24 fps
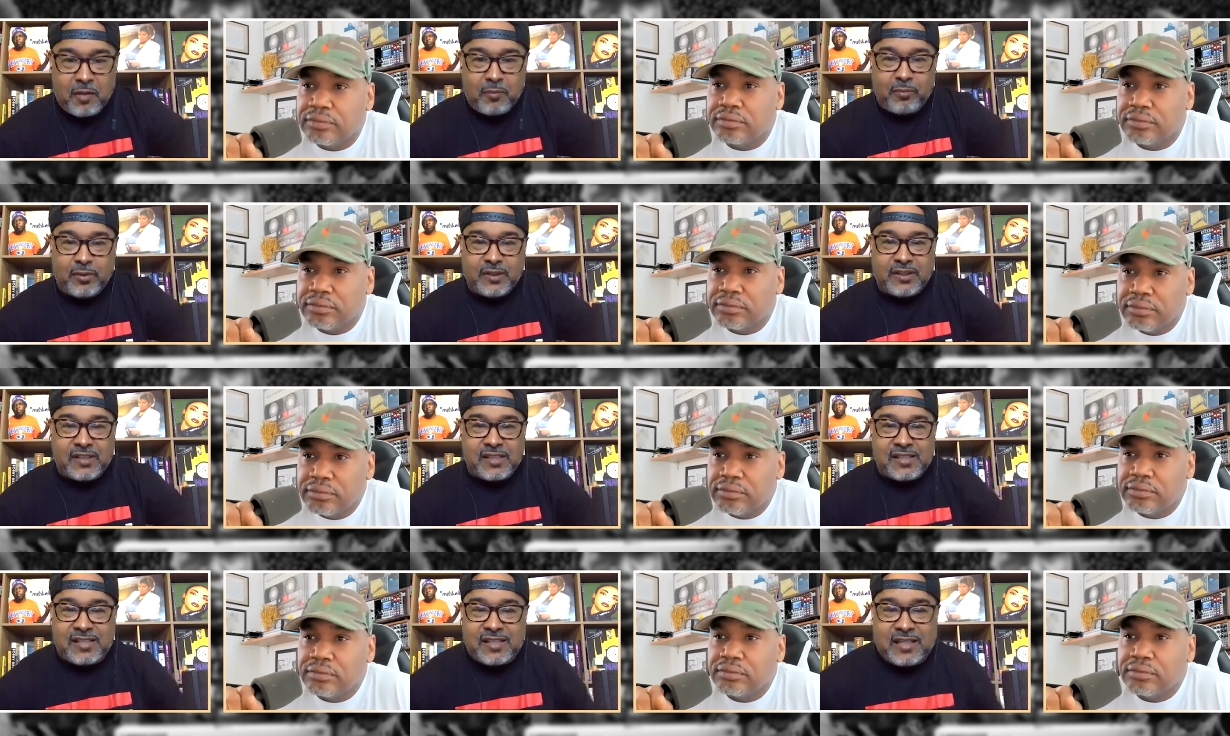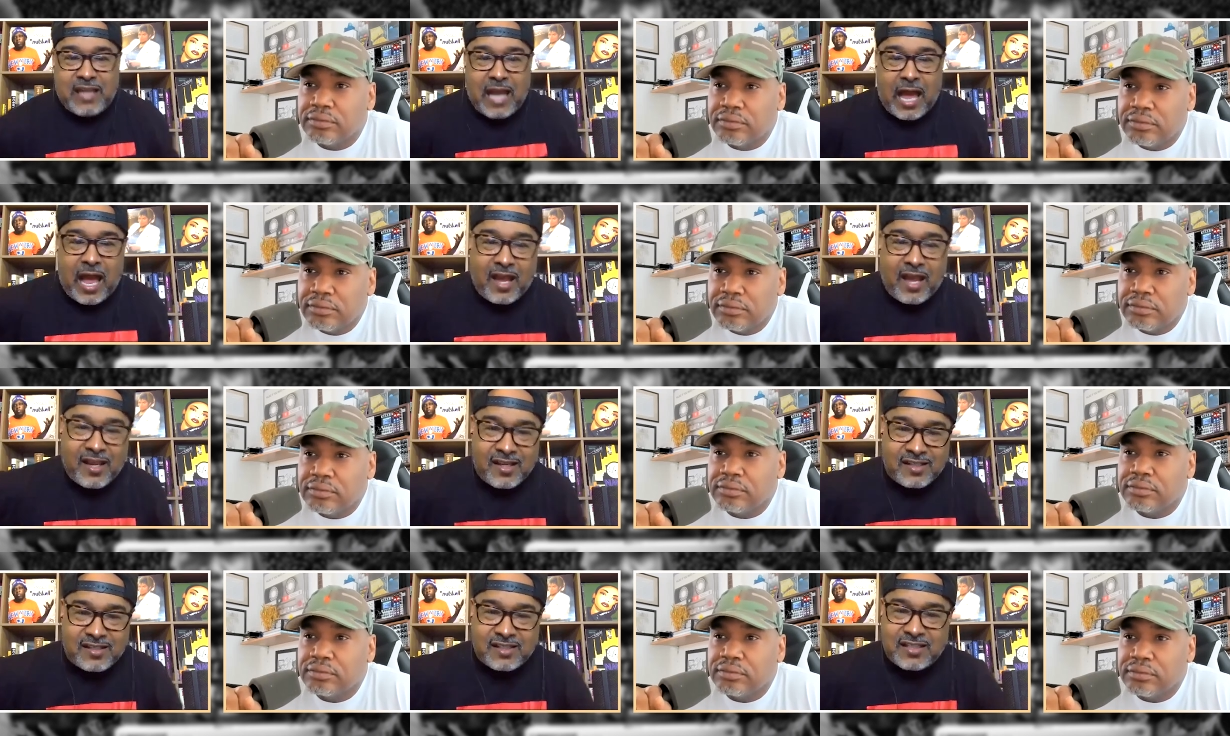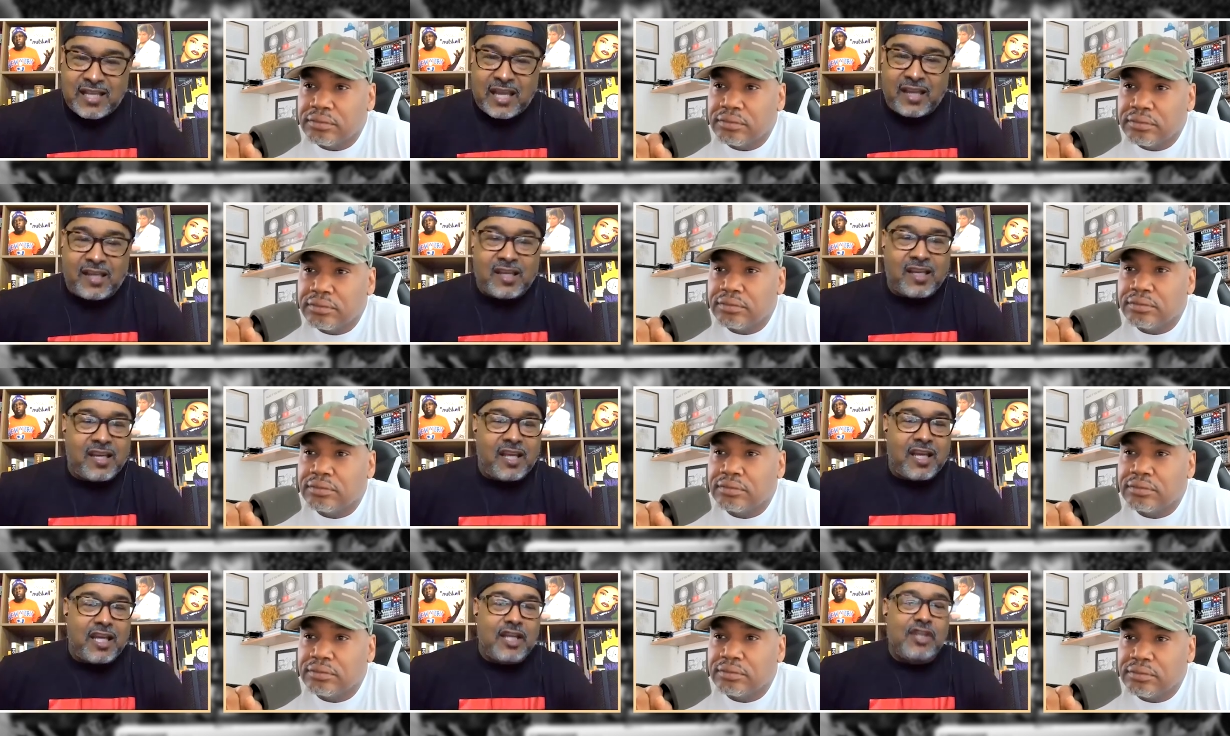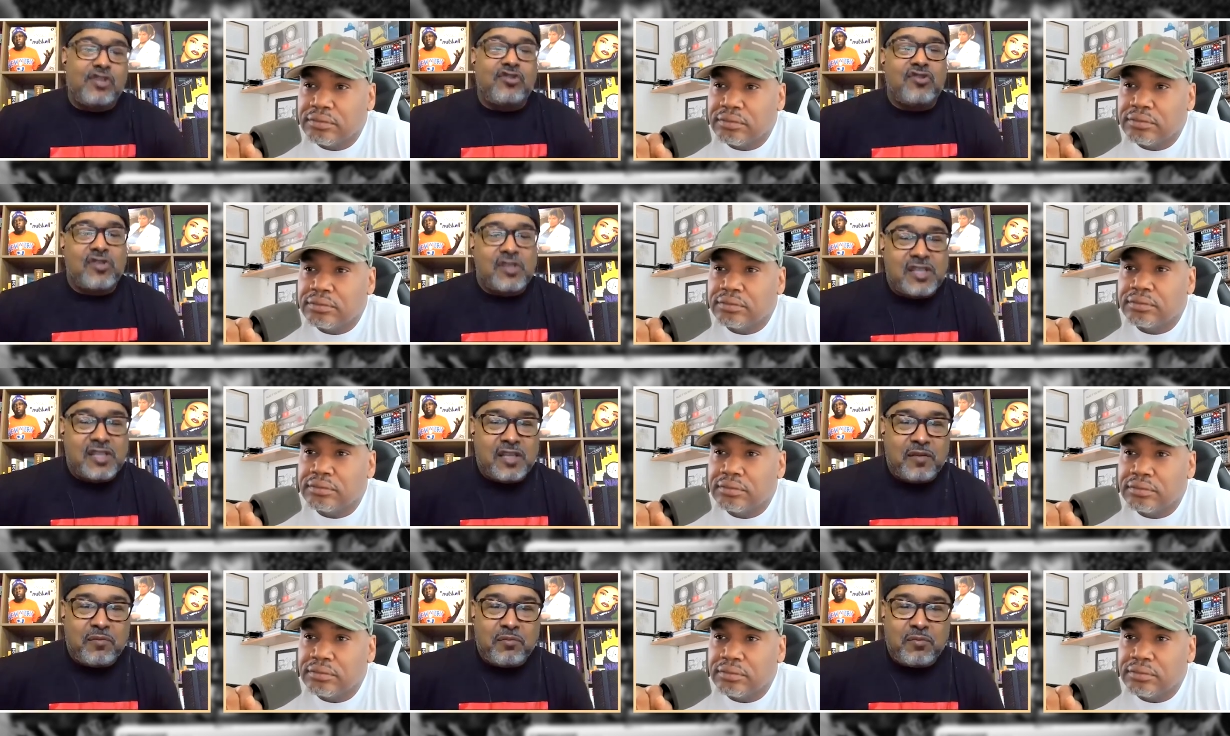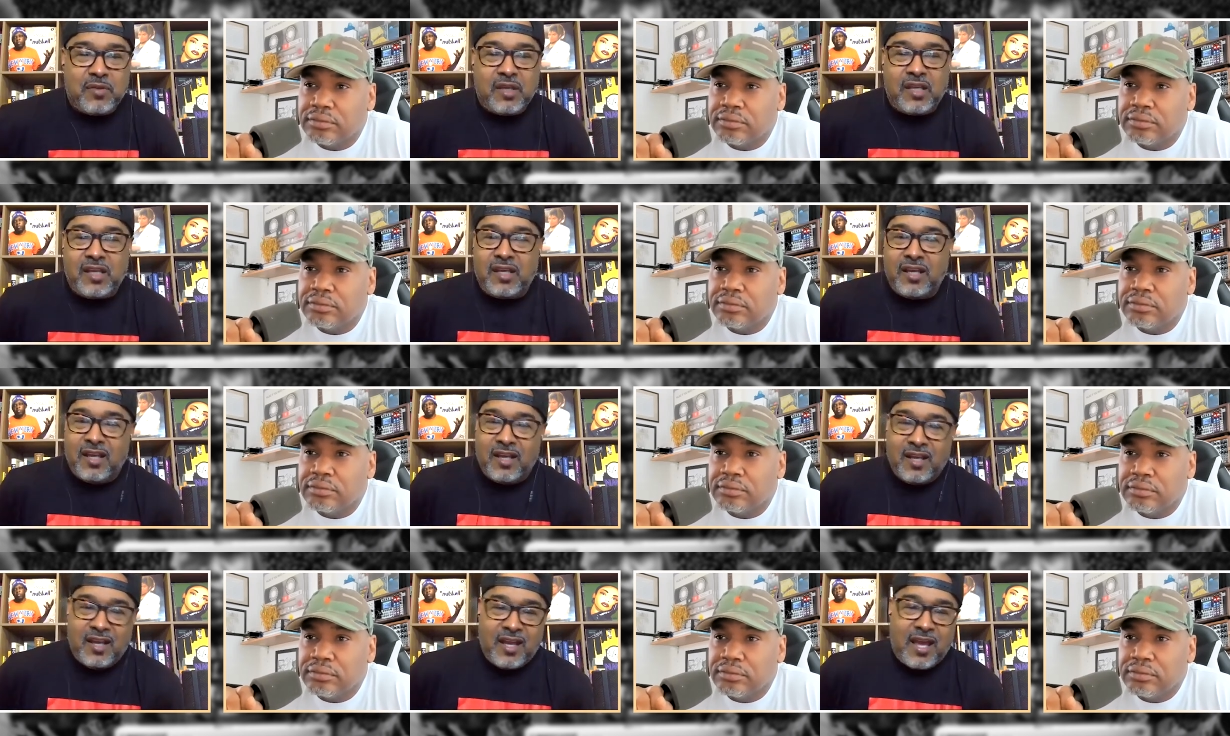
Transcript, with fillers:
Speaker 1: but this guy has taken an interest in me